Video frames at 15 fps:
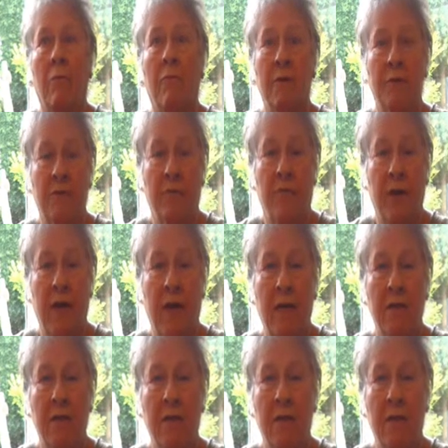visit
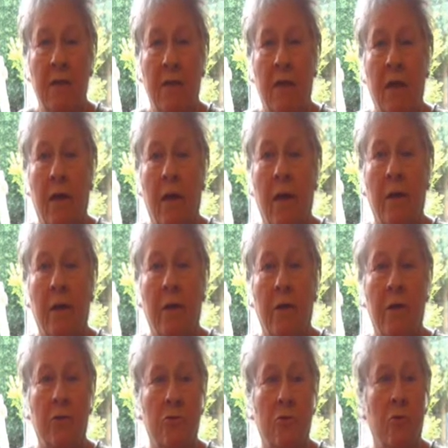friends, and I
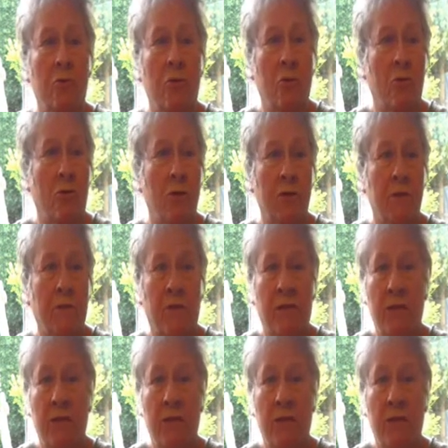can do lots of